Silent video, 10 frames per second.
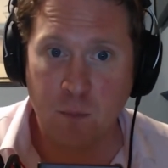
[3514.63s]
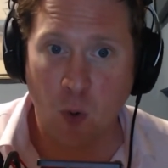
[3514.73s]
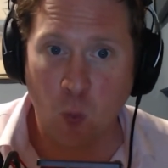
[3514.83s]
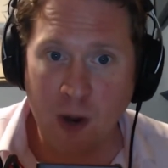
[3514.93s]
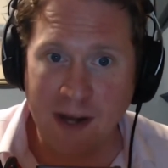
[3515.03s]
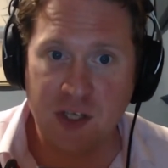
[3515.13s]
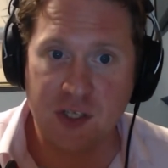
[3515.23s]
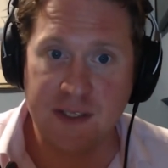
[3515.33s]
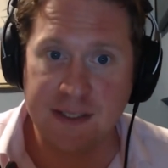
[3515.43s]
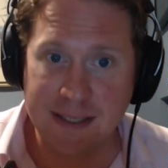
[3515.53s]
but
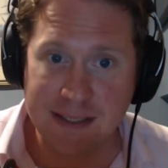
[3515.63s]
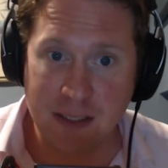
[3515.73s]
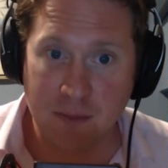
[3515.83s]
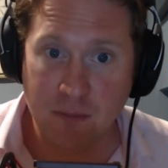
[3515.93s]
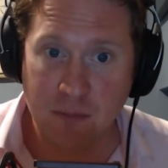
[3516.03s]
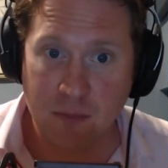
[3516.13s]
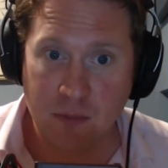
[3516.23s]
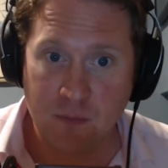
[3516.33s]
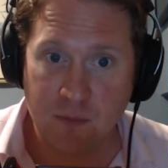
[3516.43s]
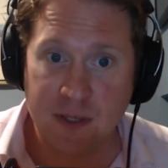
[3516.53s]
which system
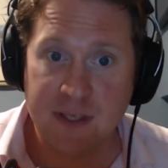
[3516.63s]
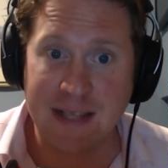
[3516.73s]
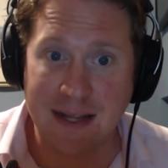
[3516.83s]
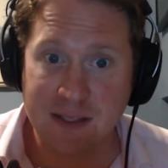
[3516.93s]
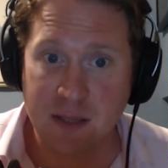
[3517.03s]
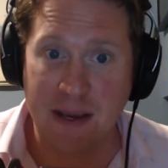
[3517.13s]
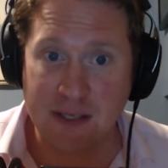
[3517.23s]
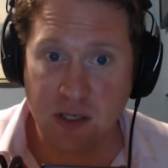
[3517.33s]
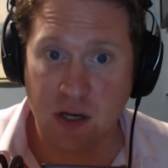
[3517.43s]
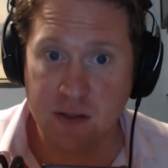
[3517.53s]
stands the
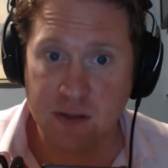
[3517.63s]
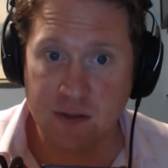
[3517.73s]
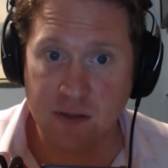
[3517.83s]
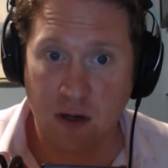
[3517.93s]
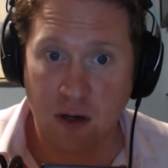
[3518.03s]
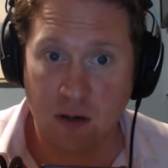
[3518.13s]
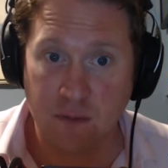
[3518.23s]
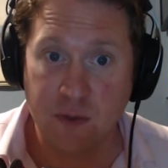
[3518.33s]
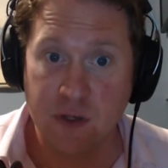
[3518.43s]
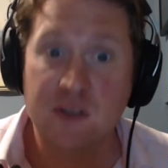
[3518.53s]
best chance
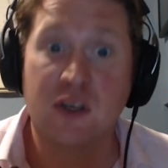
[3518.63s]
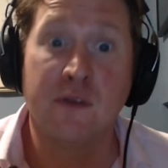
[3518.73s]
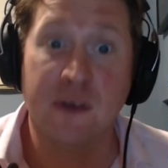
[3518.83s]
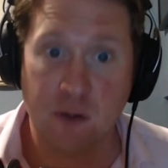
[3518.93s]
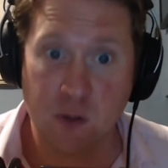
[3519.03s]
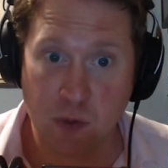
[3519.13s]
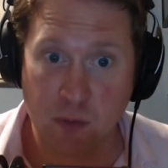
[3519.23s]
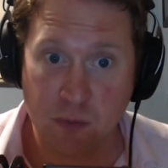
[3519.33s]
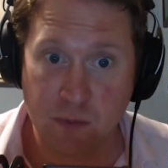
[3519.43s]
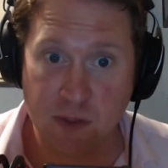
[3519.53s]
of solving those
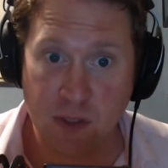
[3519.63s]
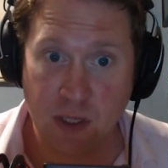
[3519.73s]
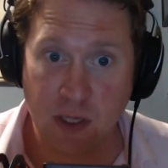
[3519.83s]
problems?